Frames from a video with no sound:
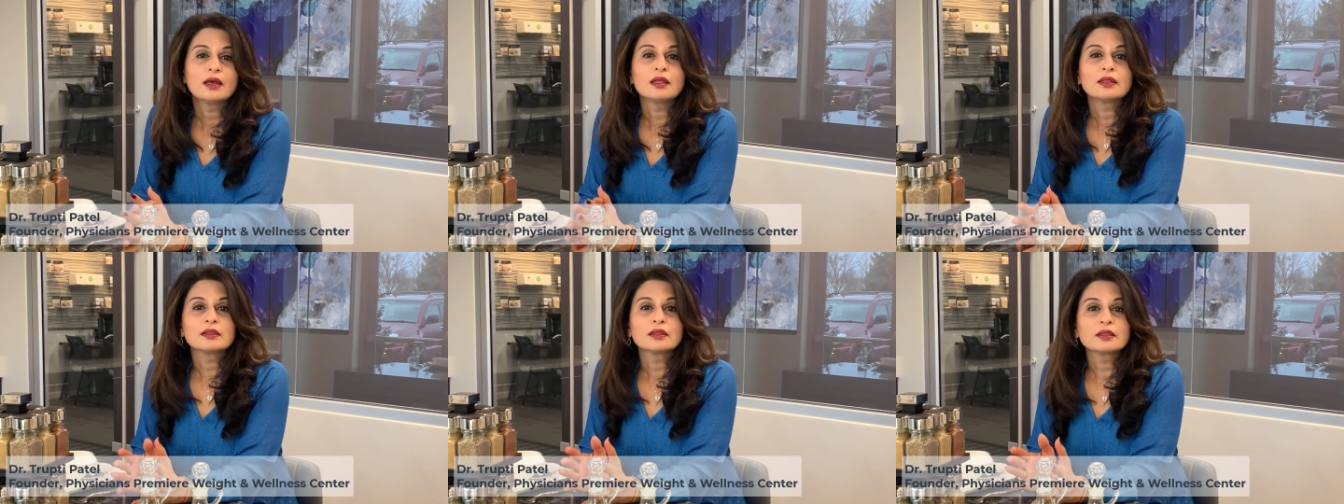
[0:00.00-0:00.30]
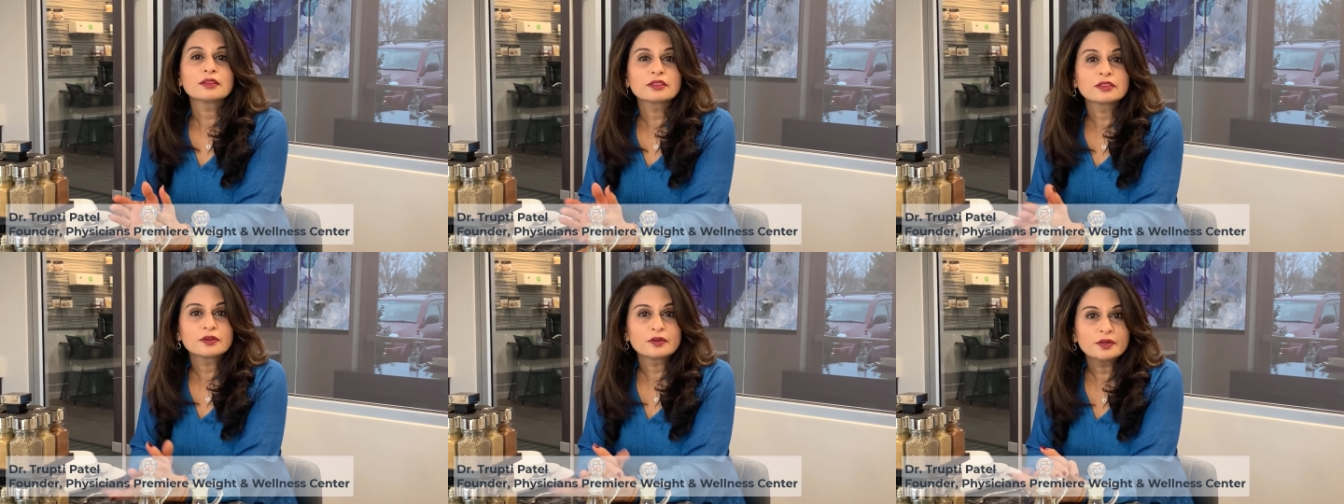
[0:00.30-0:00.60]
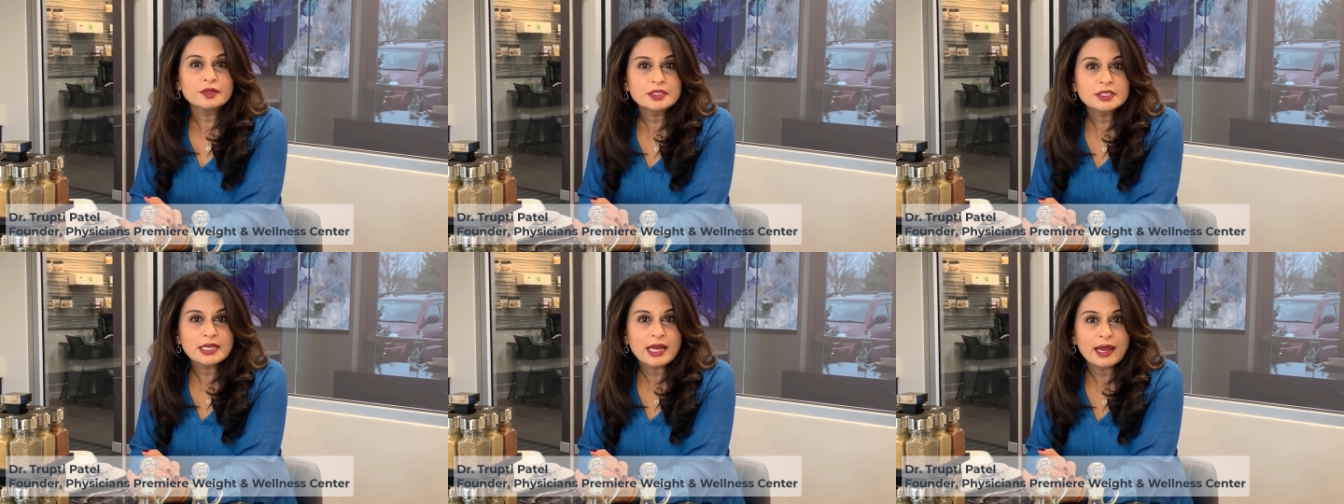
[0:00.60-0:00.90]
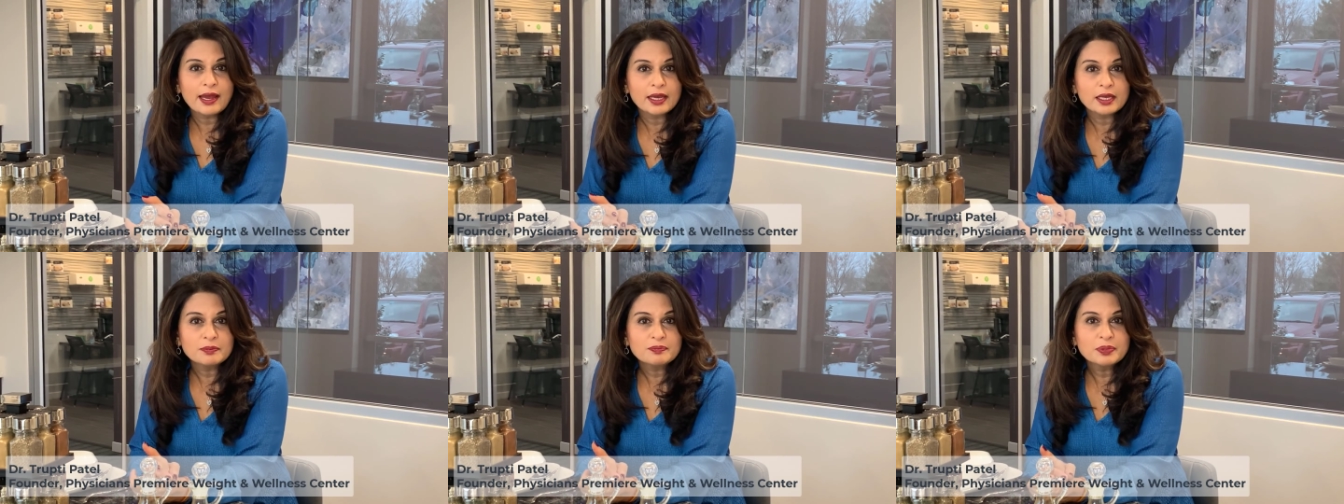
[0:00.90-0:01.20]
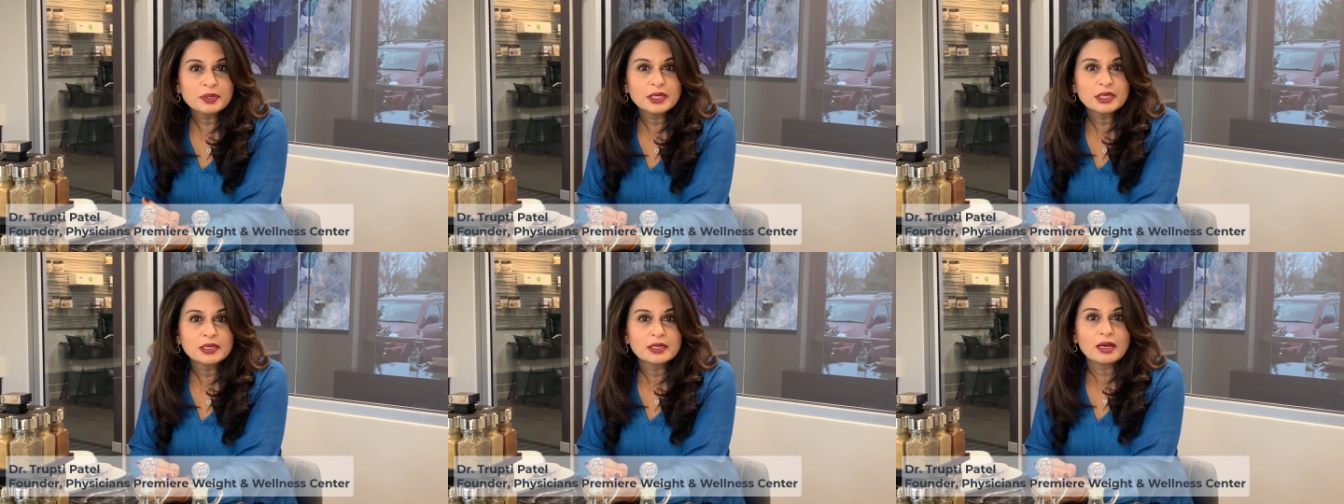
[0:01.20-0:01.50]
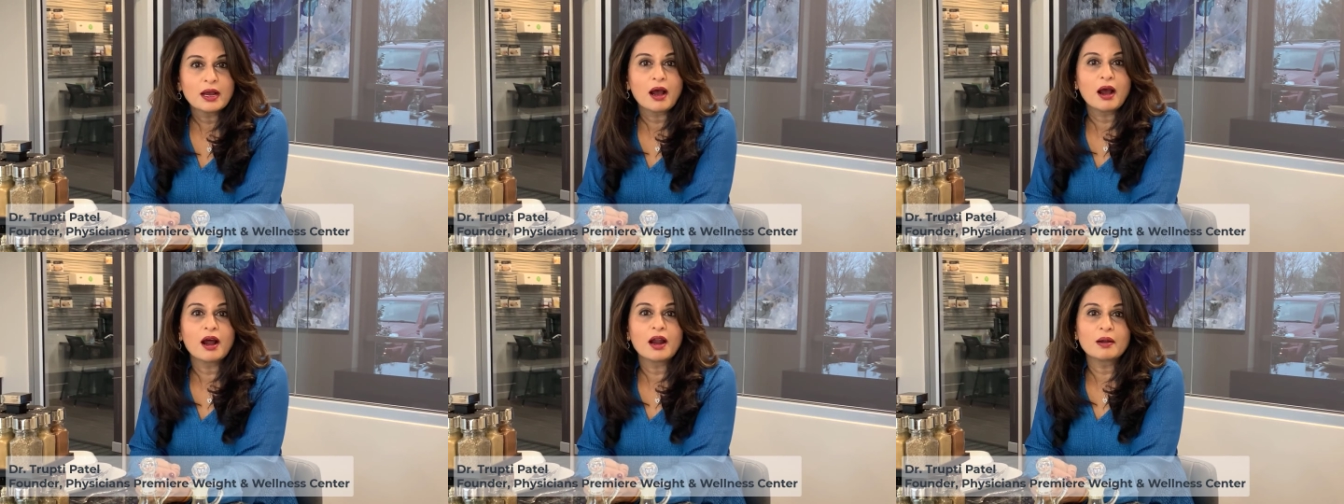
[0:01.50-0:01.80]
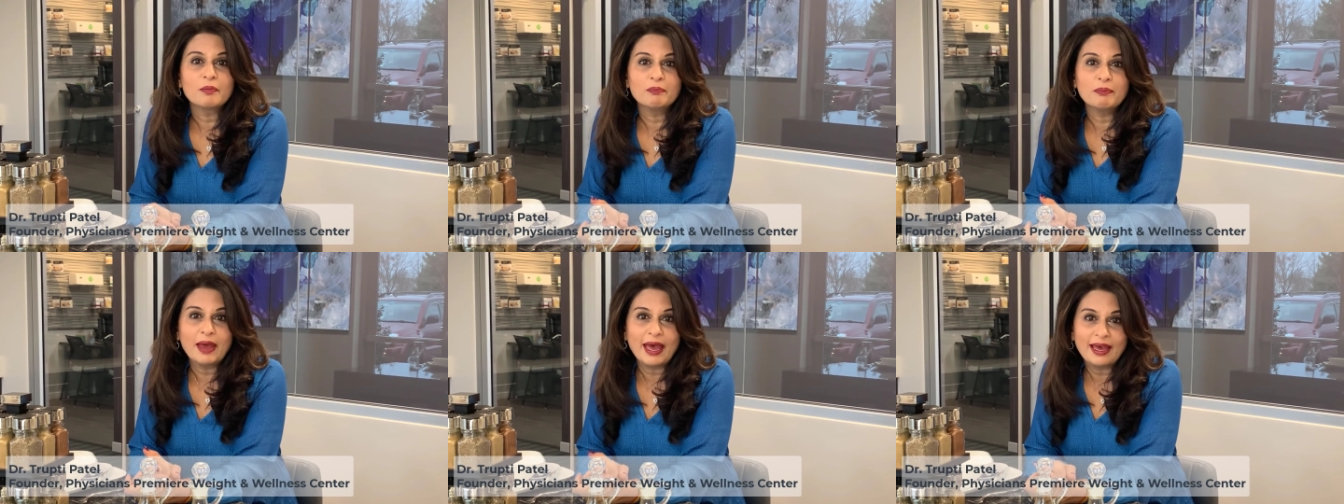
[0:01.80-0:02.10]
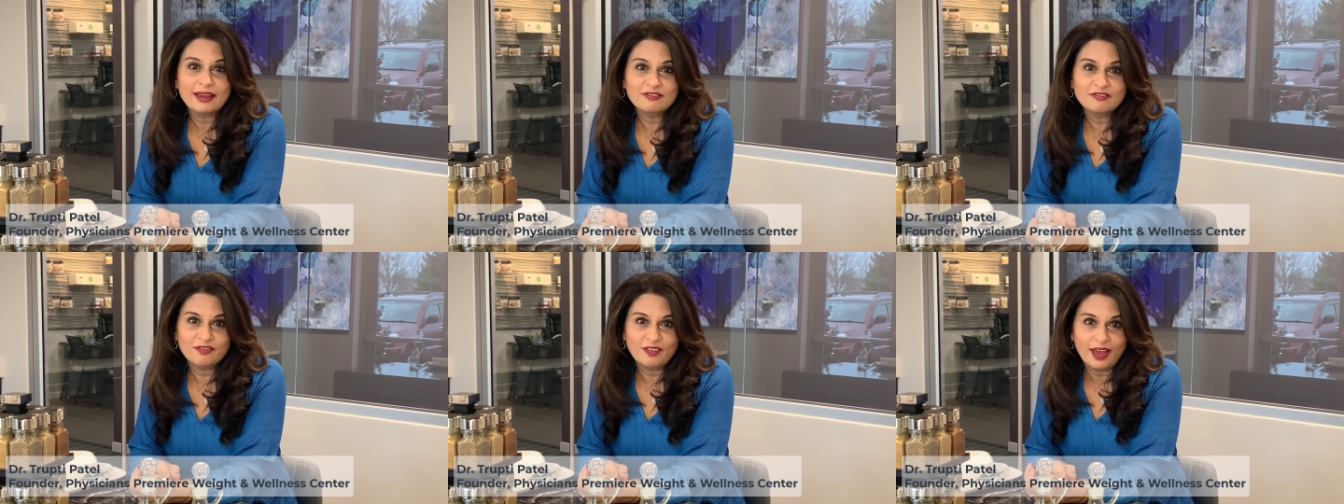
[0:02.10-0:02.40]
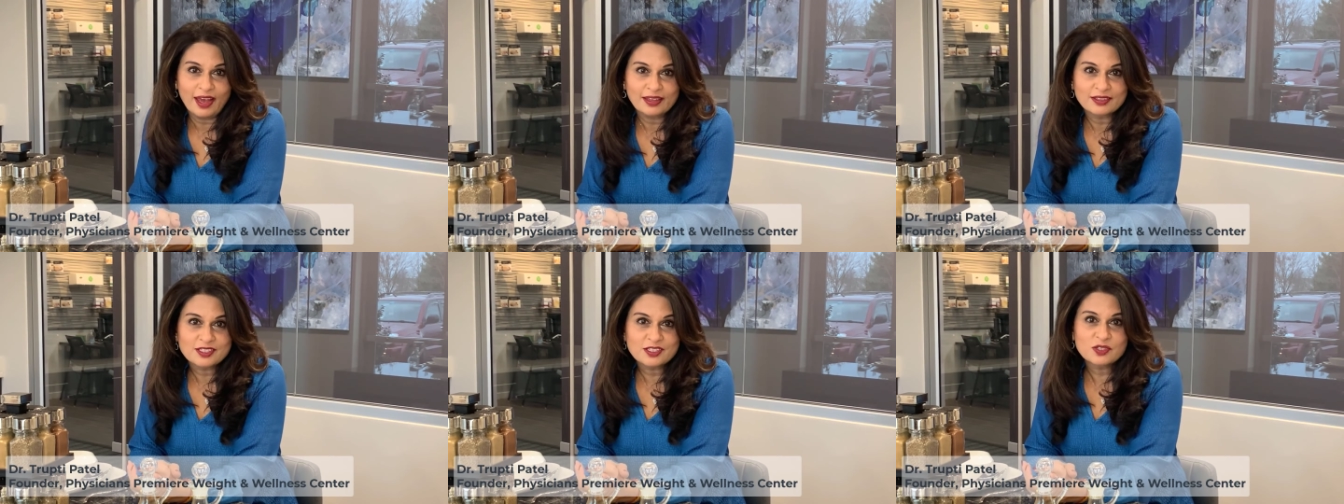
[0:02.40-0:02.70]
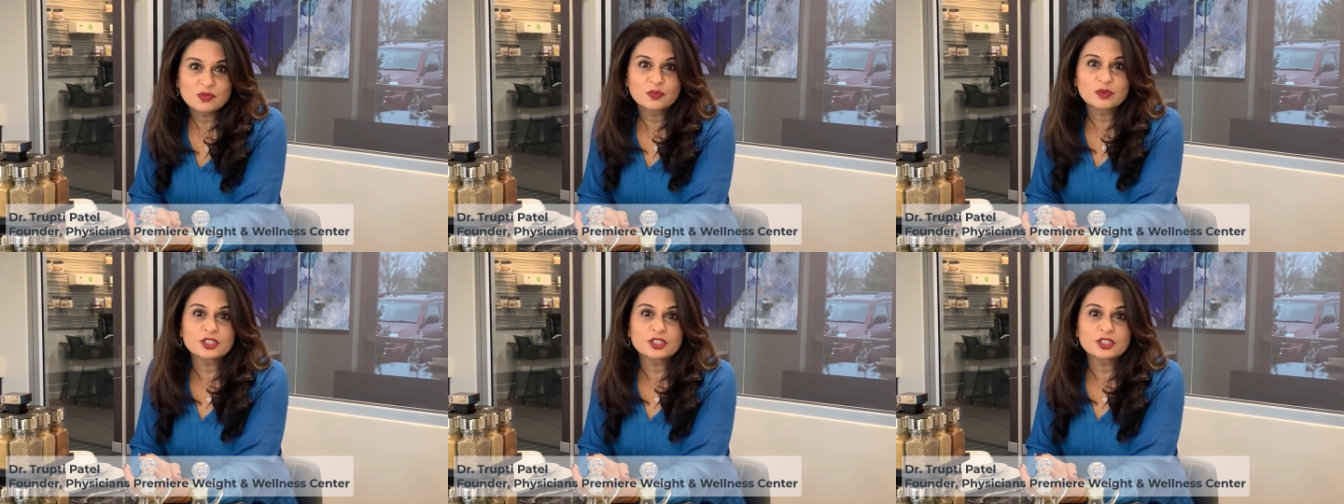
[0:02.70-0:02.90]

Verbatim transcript: The third type are bad fats,